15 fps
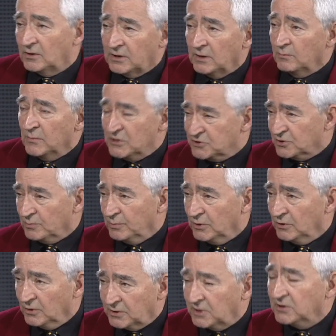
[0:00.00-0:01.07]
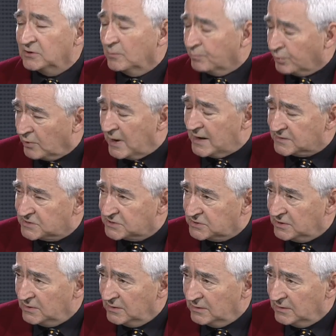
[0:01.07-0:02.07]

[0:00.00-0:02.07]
looking miserable, looking depressed.